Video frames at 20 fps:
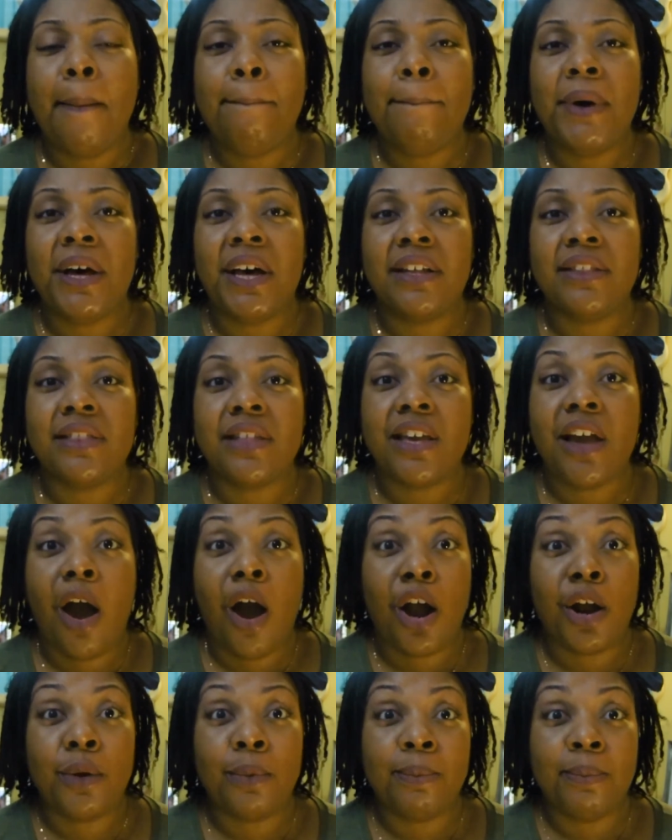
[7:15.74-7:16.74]
But the
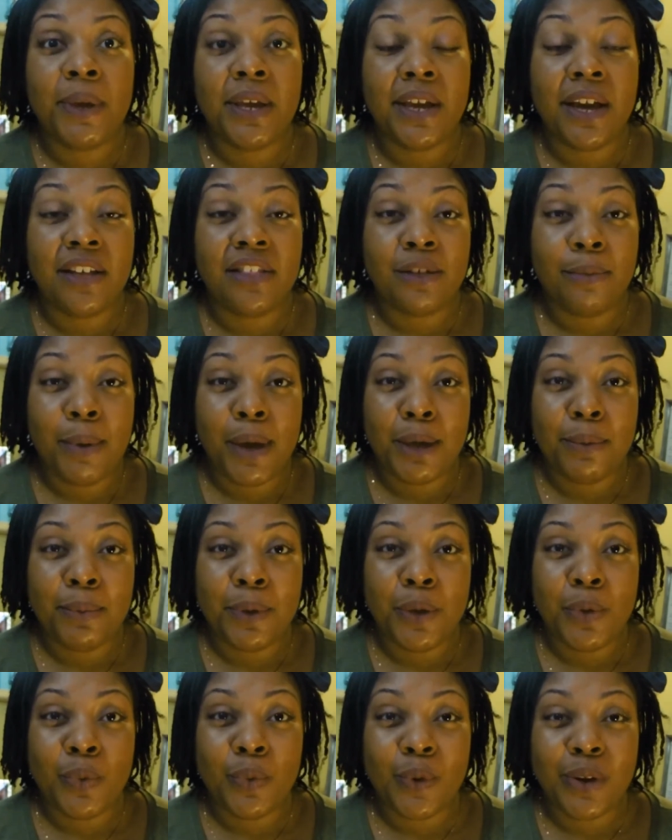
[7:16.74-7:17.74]
heartbeat of the
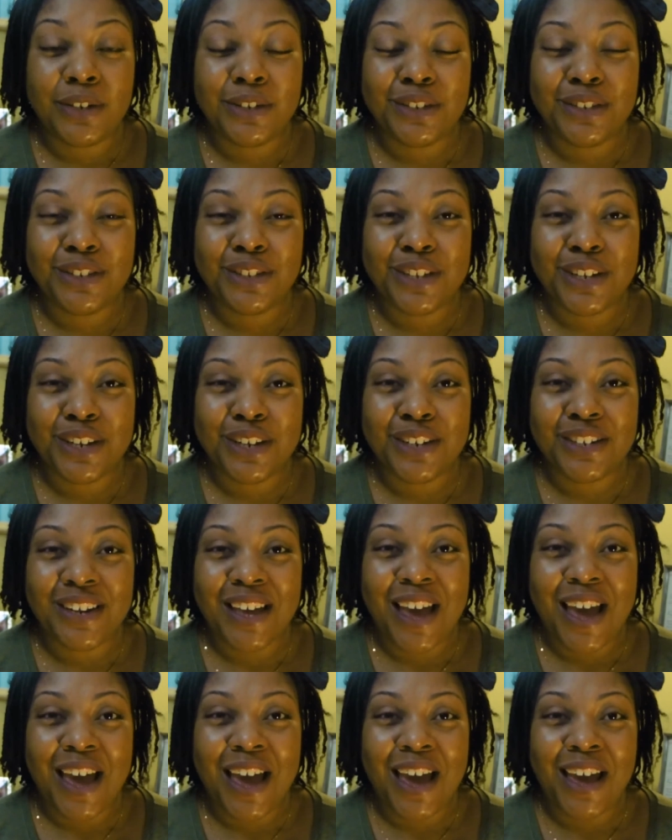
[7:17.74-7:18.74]
baby registered
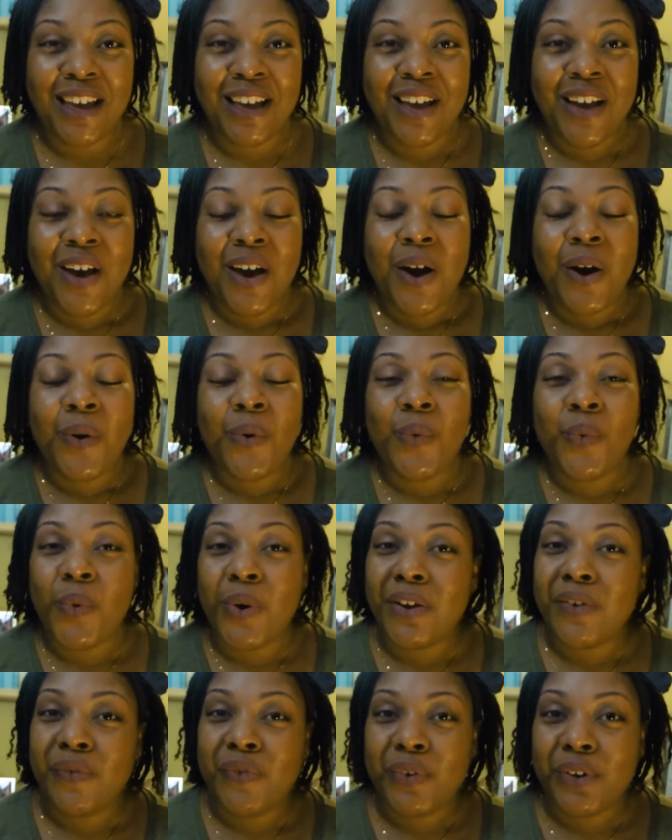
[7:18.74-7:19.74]
at
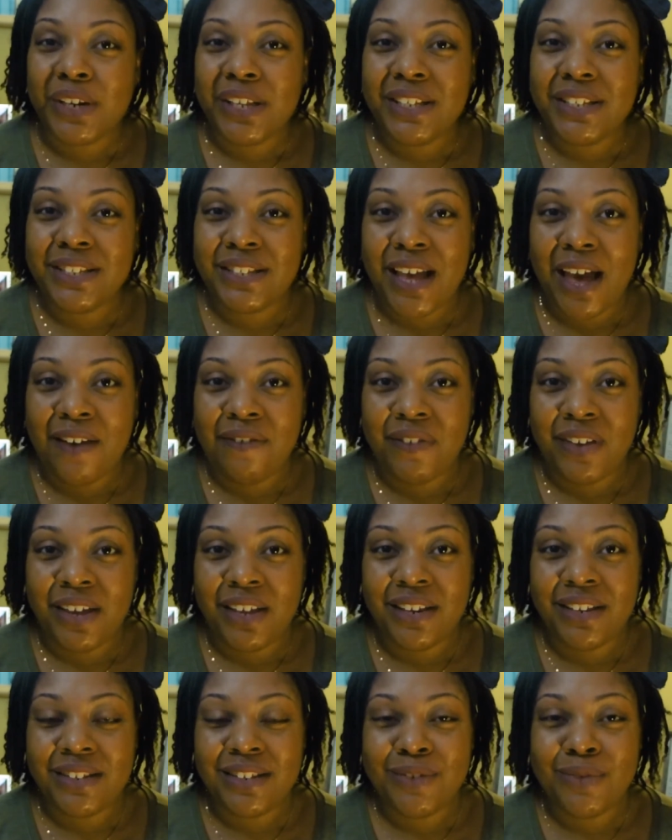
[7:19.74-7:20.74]

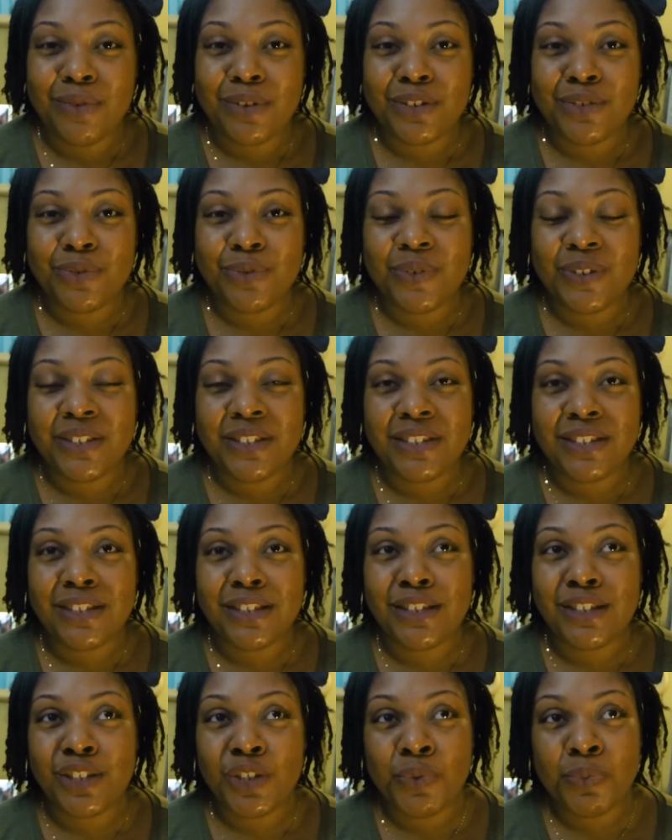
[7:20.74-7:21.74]
147, which was
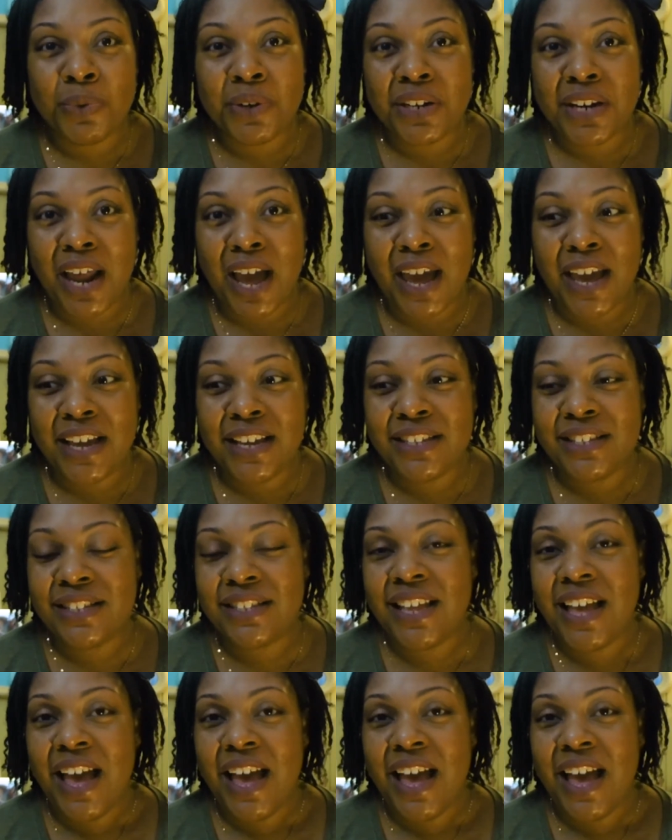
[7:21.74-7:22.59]
super nice.